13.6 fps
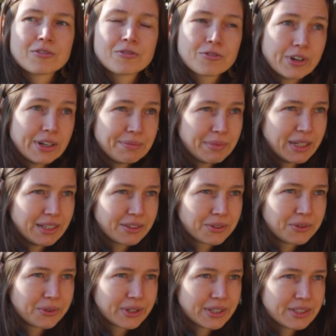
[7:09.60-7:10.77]
free mini
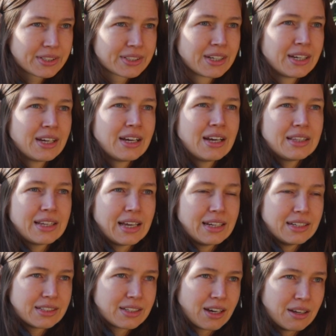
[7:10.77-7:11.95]
course that
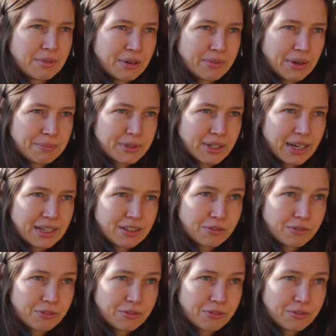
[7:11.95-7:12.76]
is on my website,